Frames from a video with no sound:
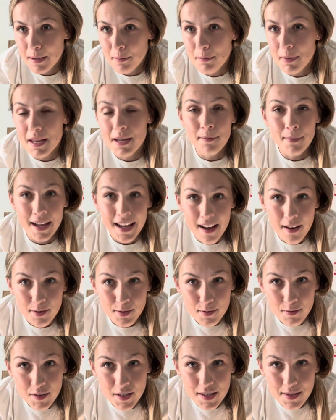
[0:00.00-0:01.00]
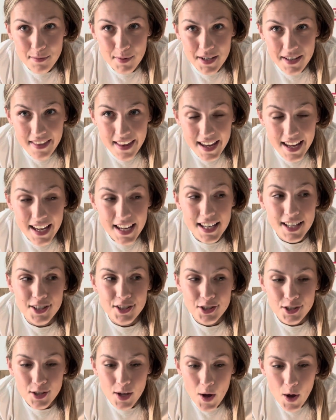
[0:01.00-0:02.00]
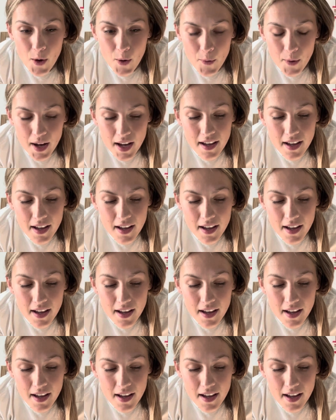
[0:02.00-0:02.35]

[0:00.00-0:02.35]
be at my house for his birthday, so